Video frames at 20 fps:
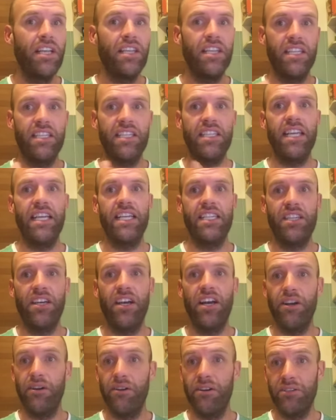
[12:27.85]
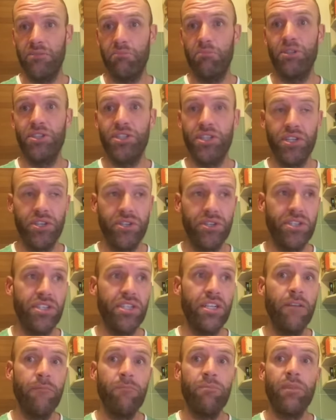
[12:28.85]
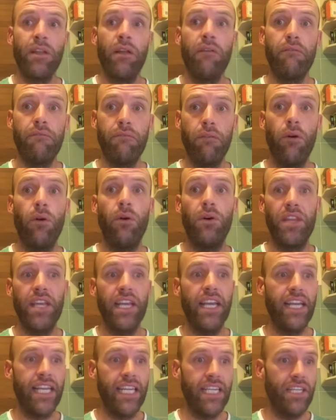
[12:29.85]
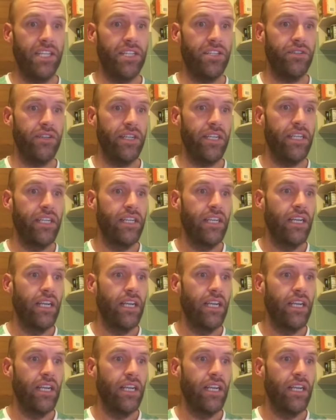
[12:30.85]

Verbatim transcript: that CSIRO has produced for the egg industry.